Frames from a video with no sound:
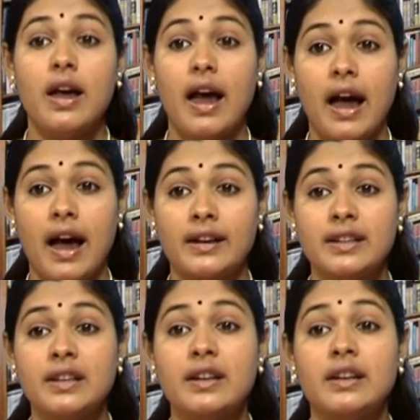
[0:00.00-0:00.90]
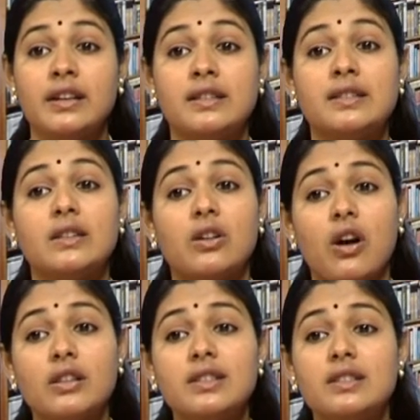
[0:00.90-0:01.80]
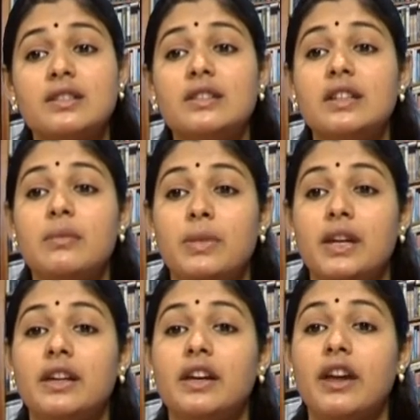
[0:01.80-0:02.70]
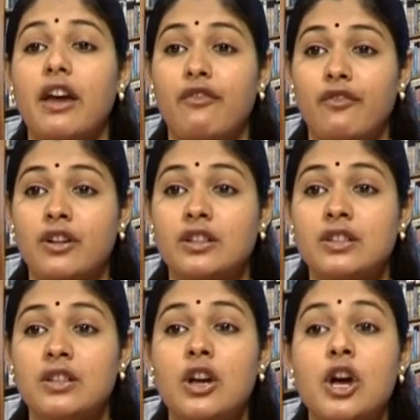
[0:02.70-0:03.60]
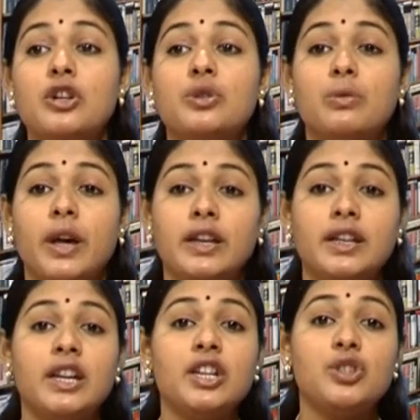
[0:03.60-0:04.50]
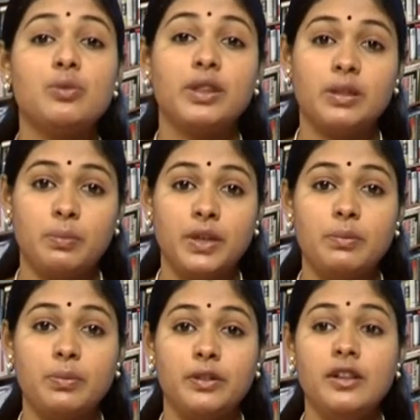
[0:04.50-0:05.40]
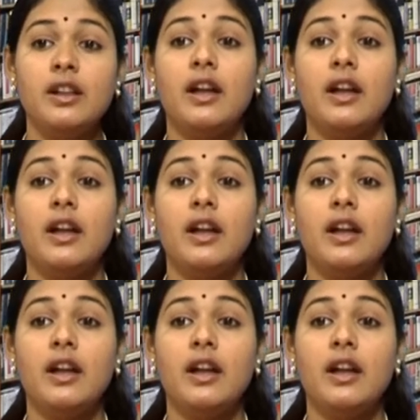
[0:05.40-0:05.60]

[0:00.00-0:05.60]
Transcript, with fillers: and is constantly making efforts to engage with people